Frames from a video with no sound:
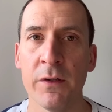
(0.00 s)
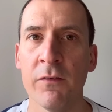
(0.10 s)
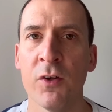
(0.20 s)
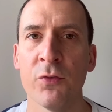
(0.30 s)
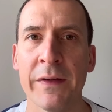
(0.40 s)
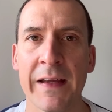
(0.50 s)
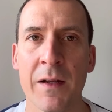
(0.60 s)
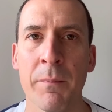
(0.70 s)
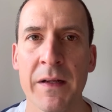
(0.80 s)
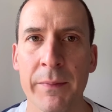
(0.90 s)
if Arsenal didn't get
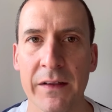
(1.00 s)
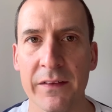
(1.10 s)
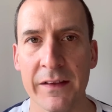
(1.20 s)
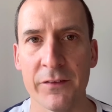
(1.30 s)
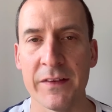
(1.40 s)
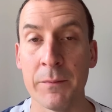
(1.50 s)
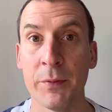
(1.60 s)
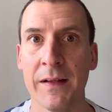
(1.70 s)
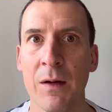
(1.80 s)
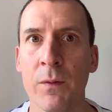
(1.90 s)
their money back on Kieran Tierney,
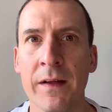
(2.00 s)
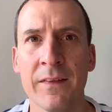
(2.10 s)
put it that way.